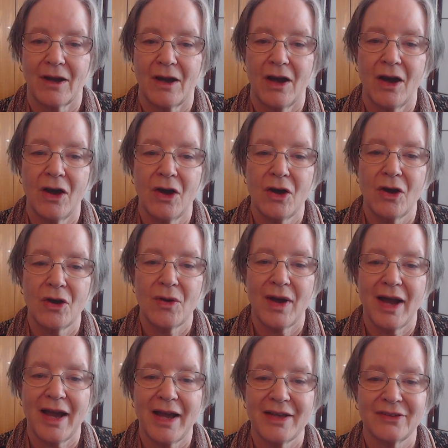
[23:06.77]
"Oh,
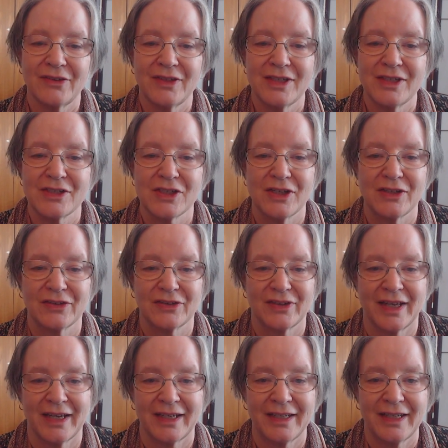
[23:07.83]
I see," she
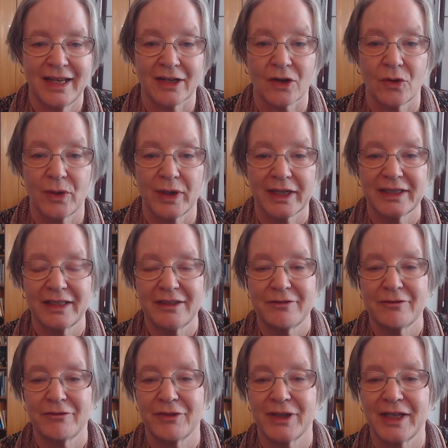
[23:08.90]
said, and quickly
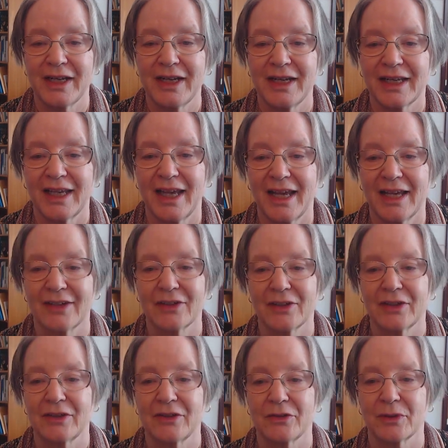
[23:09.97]
fitted a candle
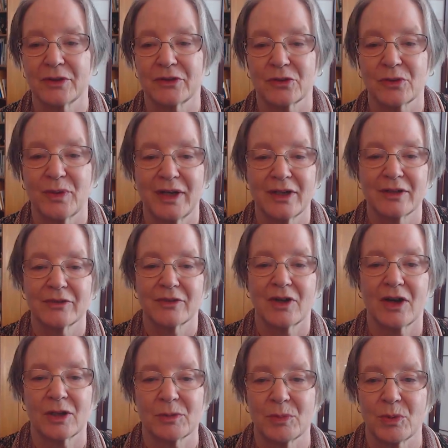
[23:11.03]
into a square of
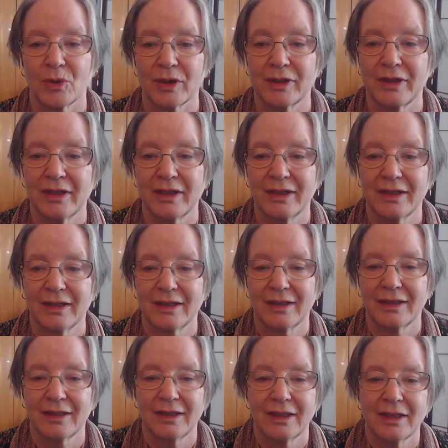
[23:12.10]
cardboard.
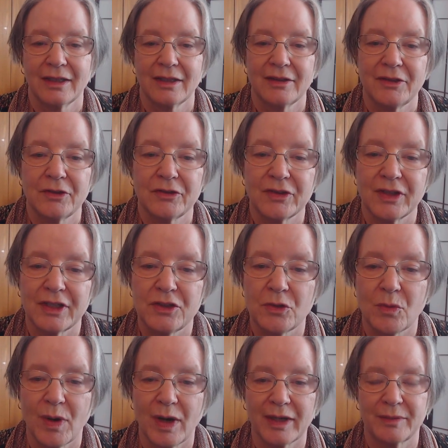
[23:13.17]
"You said you
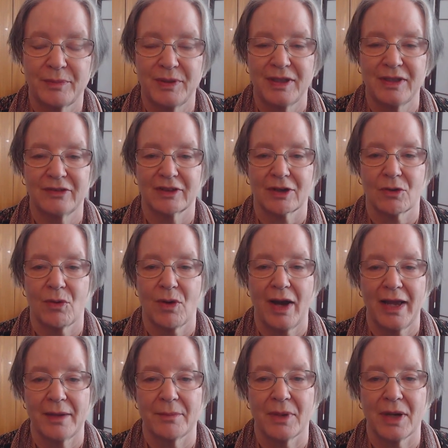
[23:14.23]
wanted peace and
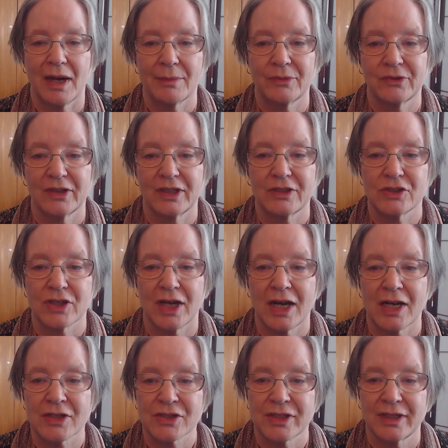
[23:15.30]
quiet, Mom," said
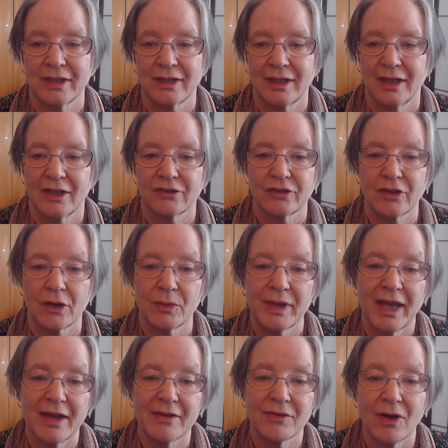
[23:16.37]
Josh. "So
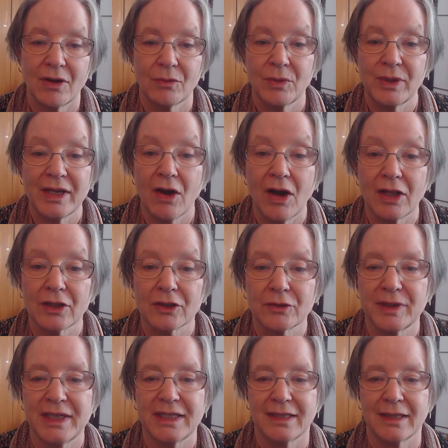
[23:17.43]
we all
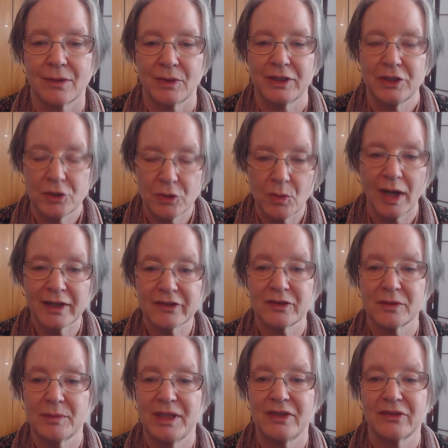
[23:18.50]
agreed that when you want
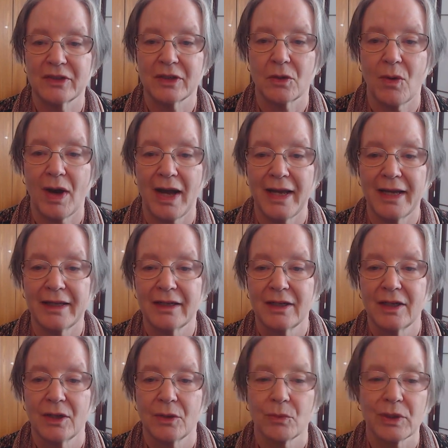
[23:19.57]
some peace and quiet,
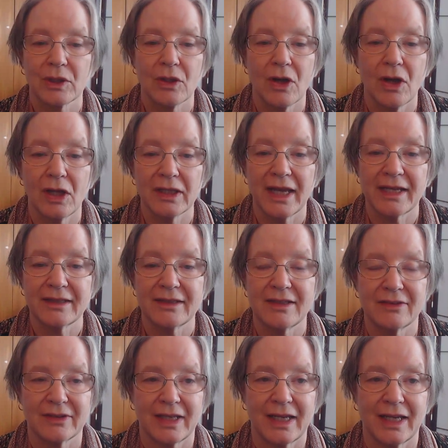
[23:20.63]
we'll all light
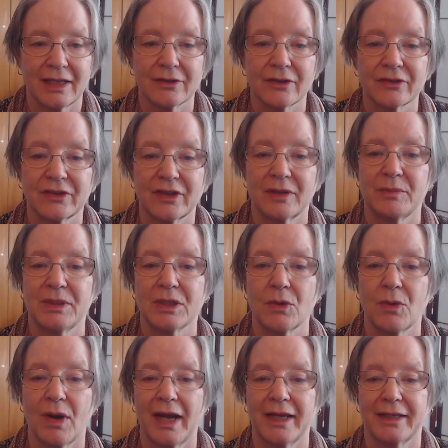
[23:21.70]
these candles and be
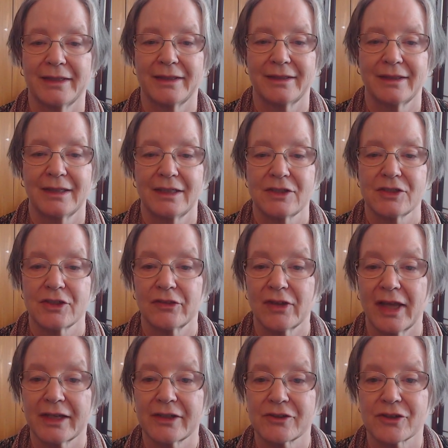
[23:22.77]
quiet, just
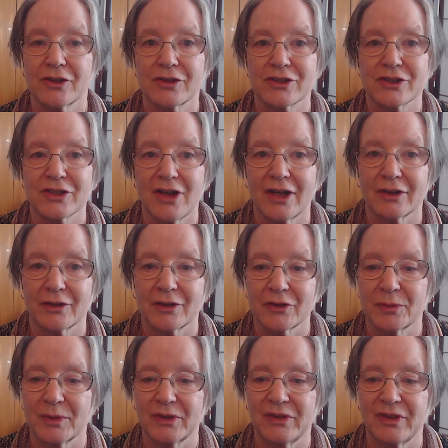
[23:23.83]
like church on
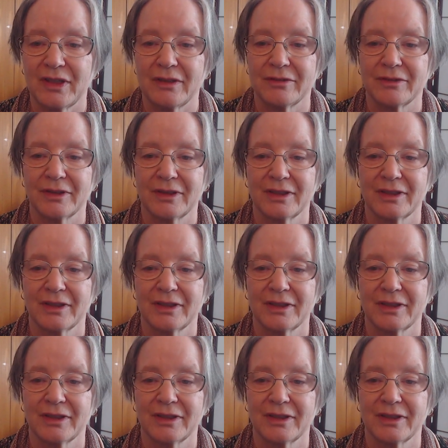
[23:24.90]
Christmas Eve."